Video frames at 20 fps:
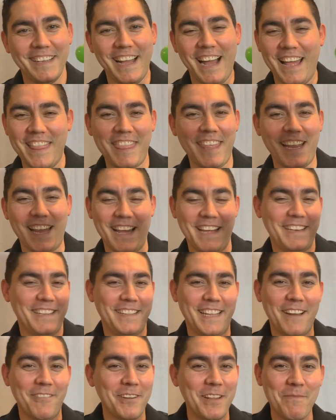I think
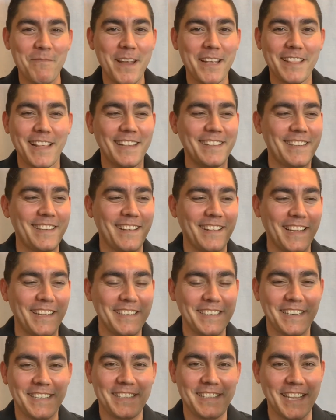they don't even make that sound. I
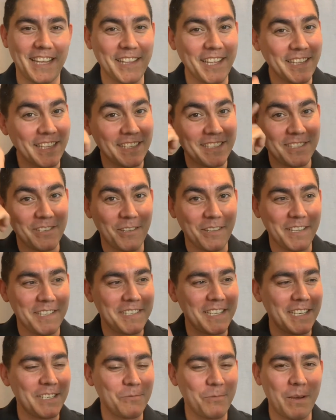think that's all these
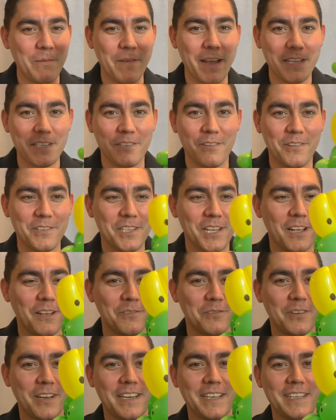things we imagine
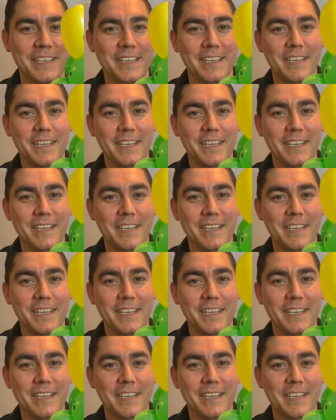ourselves, right?